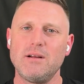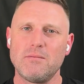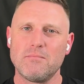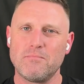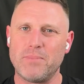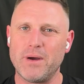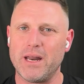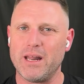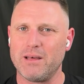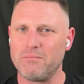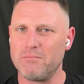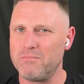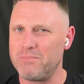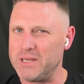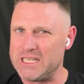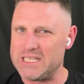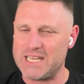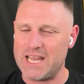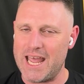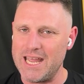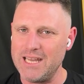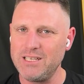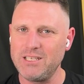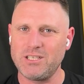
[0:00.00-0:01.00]
but
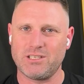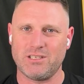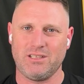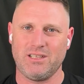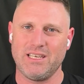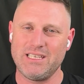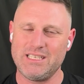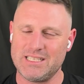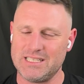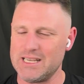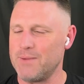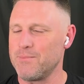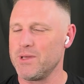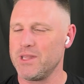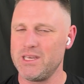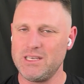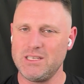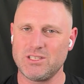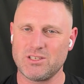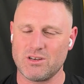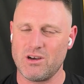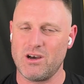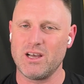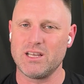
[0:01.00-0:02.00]
potentially some of
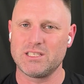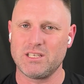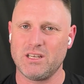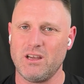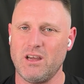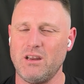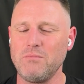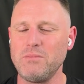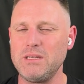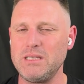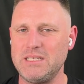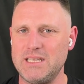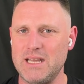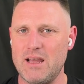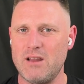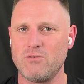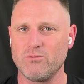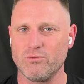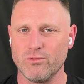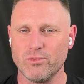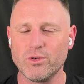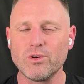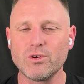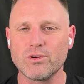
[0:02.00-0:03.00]
these guys are going to be dead
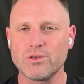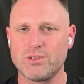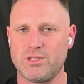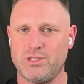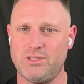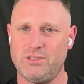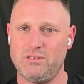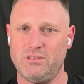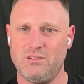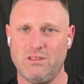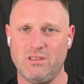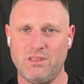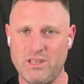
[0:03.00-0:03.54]
rooks